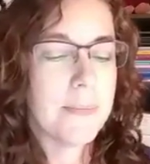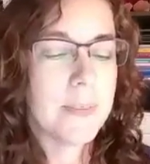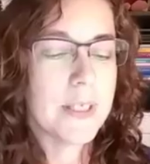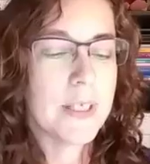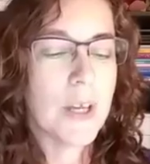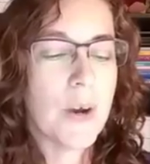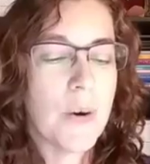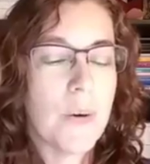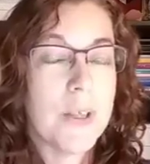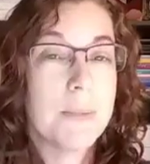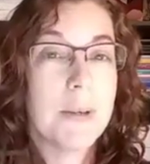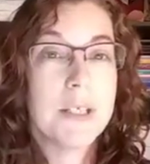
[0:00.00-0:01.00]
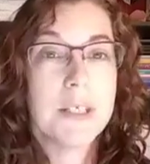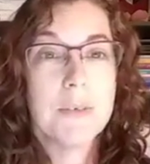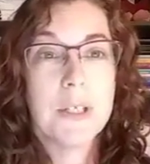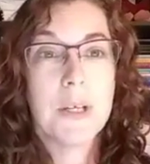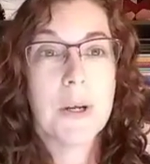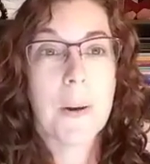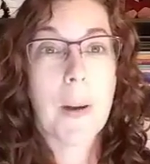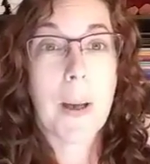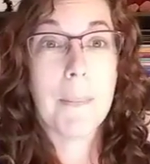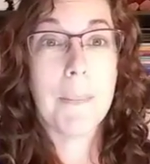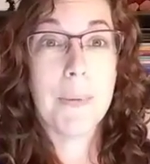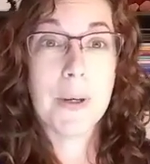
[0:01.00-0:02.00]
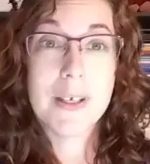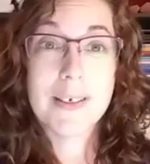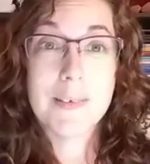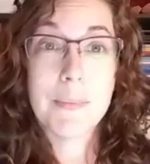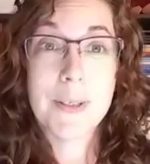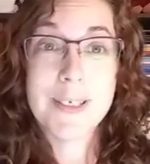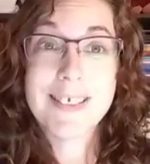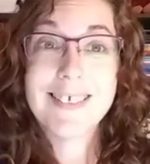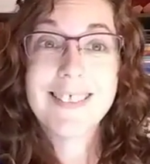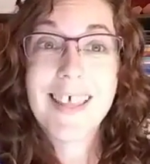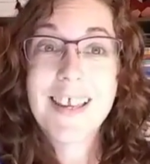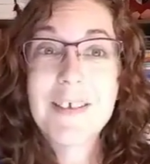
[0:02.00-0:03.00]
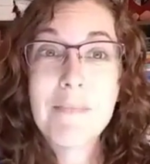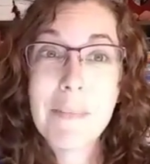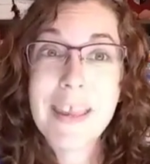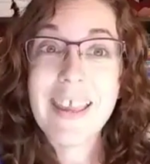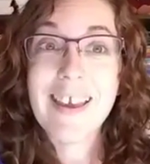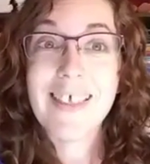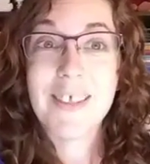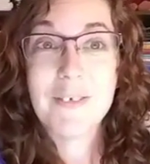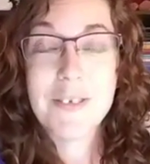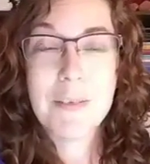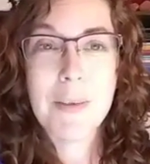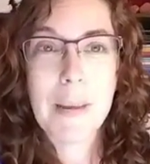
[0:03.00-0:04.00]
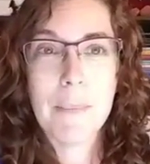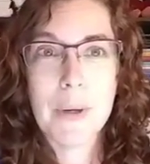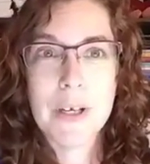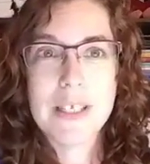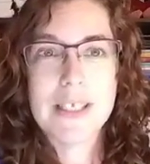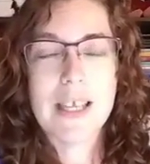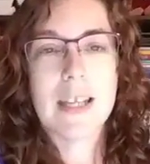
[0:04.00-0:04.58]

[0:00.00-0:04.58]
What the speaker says: So especially when you're a book person like me, I love to buy books,